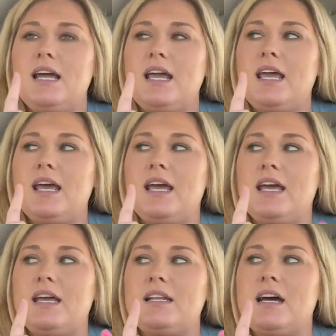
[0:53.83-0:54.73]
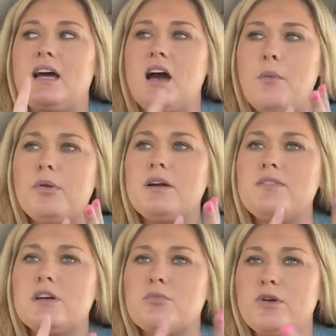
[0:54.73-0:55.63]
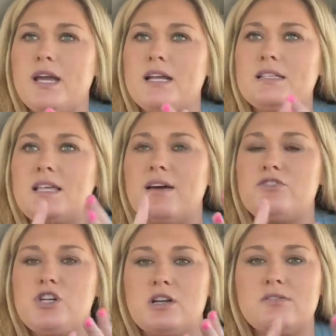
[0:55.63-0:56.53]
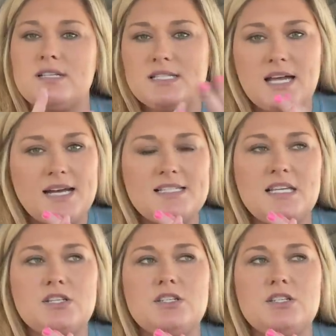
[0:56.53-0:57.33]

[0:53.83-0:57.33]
And a couple of their brands have generous sizing.